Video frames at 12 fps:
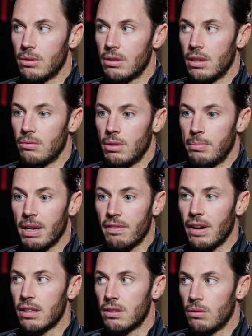it was it was a big
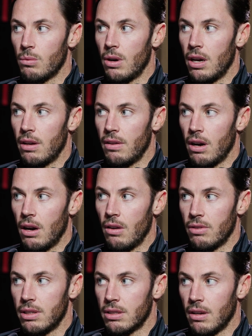factor why I, I
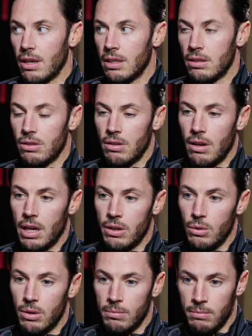re-signed. You know, I
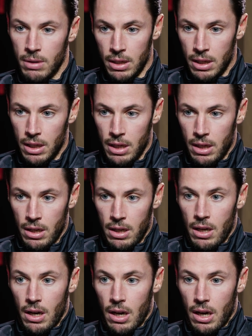knew them
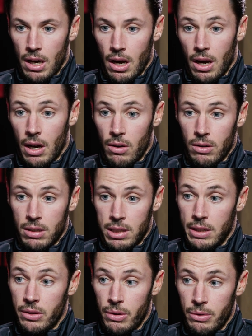I
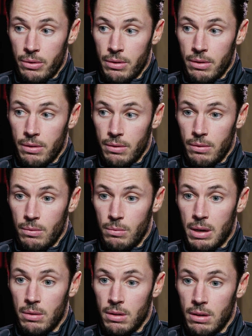honestly knew
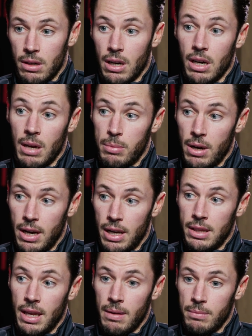when the club
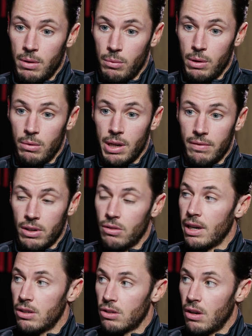hired them that we would have a
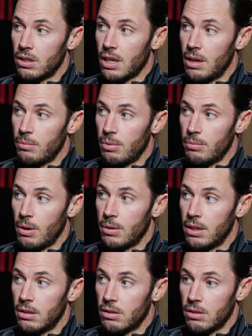great chance getting
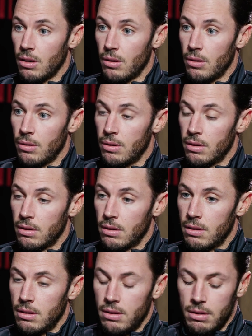promoted. So
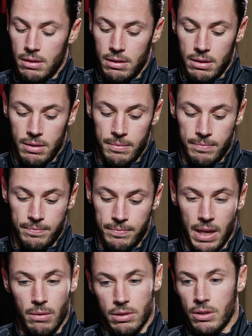um,
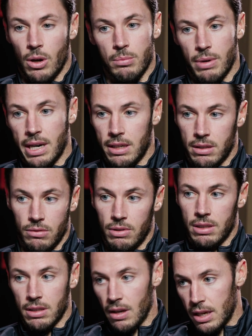yeah, it was a no-brainer to
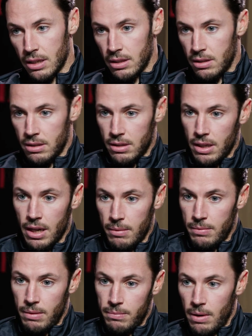re-sign, and yeah,
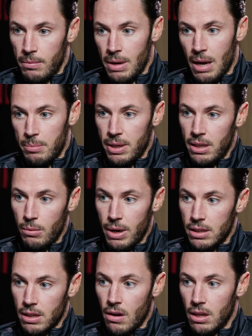I'm, I'm, I'm happy the way
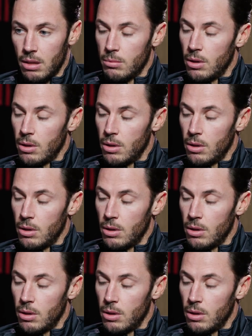it's going at the